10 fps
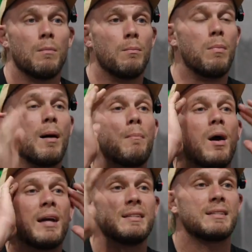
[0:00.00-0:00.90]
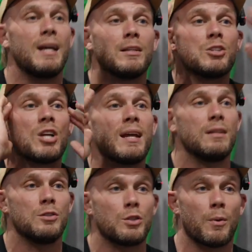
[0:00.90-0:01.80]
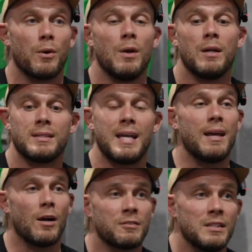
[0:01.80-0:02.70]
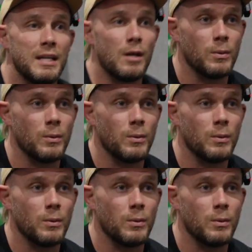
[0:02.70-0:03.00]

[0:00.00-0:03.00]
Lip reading: My mindset changed, bro. Tay, after dinner.